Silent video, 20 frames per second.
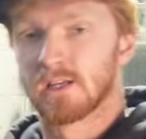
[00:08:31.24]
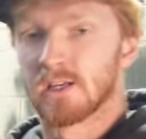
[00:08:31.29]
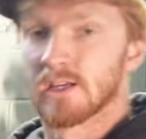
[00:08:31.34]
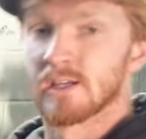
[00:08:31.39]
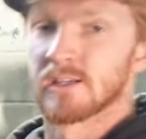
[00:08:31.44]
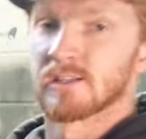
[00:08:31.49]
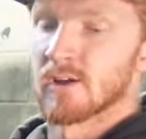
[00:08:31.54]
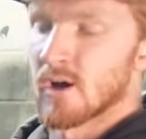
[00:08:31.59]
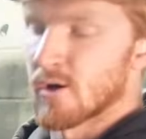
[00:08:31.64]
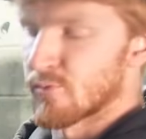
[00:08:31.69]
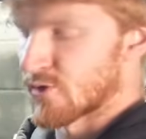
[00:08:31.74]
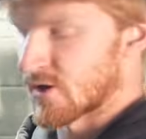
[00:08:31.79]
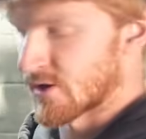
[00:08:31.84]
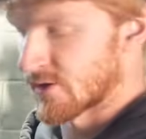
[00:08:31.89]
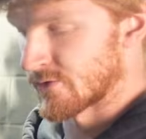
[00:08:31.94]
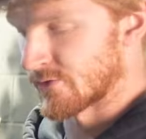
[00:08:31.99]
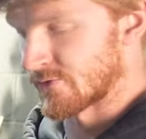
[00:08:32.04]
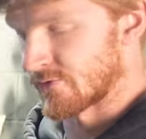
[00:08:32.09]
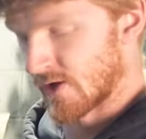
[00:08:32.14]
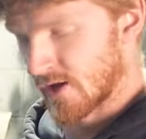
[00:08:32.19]
is not a brand
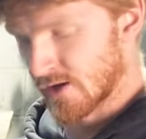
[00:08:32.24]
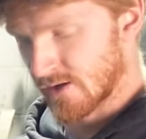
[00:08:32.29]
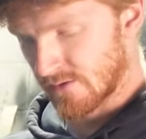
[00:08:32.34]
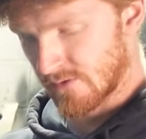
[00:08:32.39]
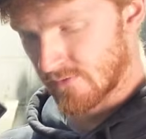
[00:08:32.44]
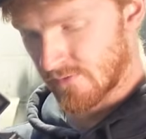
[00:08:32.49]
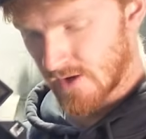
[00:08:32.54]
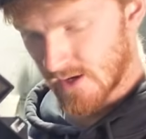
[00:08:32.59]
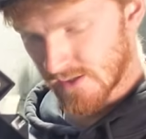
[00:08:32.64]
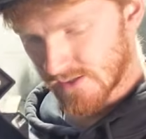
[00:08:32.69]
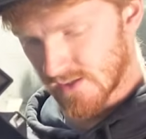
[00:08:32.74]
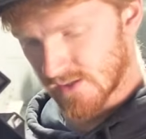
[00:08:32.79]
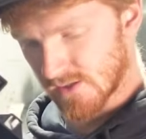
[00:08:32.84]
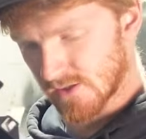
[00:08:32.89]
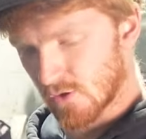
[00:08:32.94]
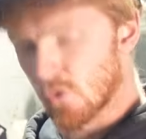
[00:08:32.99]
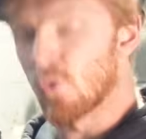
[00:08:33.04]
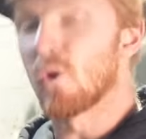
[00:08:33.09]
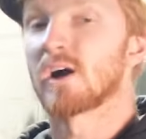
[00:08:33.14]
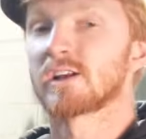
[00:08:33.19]
new fan. In fact, it's
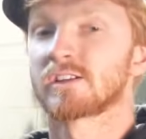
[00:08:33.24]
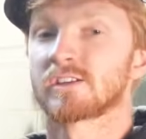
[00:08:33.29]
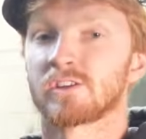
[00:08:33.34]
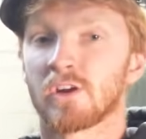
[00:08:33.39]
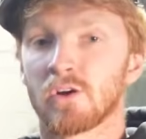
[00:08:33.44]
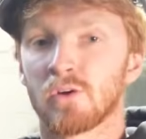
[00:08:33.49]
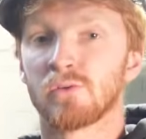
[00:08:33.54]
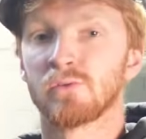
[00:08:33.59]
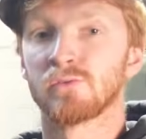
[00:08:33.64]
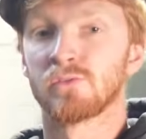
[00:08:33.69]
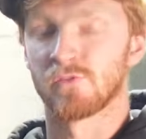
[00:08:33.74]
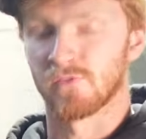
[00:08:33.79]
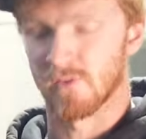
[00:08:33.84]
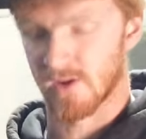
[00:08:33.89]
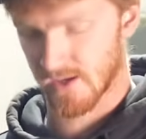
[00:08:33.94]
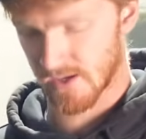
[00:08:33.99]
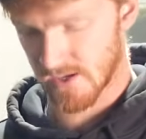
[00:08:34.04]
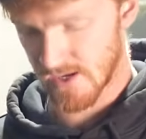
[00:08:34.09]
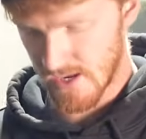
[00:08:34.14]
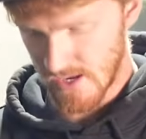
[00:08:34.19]
quite an old
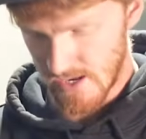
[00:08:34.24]
fan.